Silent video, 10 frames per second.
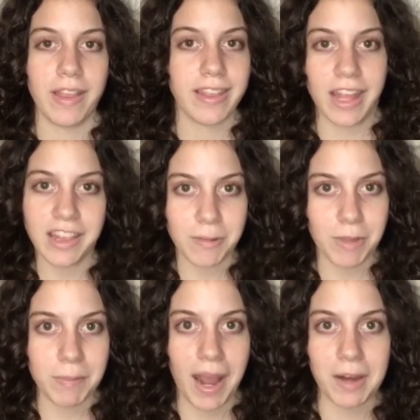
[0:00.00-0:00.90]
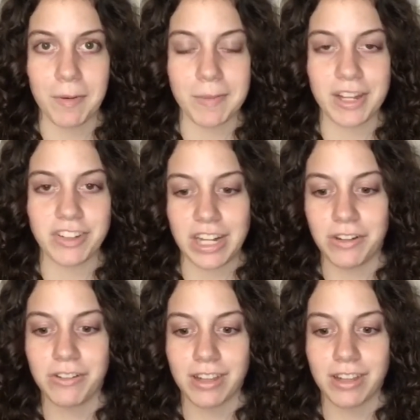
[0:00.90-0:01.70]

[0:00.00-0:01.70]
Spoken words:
say something bad about my channel.